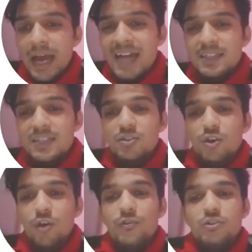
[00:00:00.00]
and
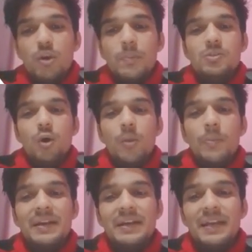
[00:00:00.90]
this coffee shop is
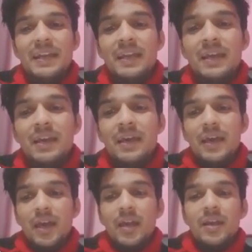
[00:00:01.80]
operating
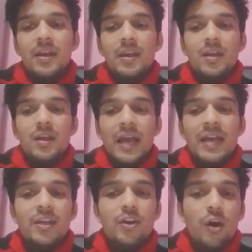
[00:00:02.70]
in
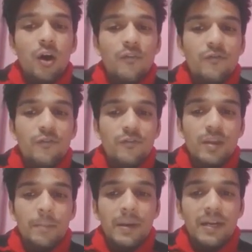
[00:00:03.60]
any of
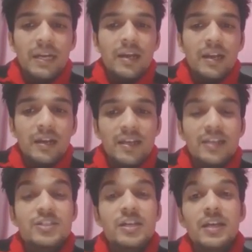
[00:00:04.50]
the particular
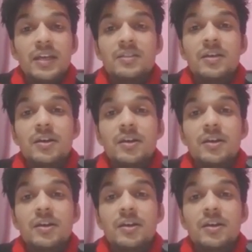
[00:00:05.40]
region in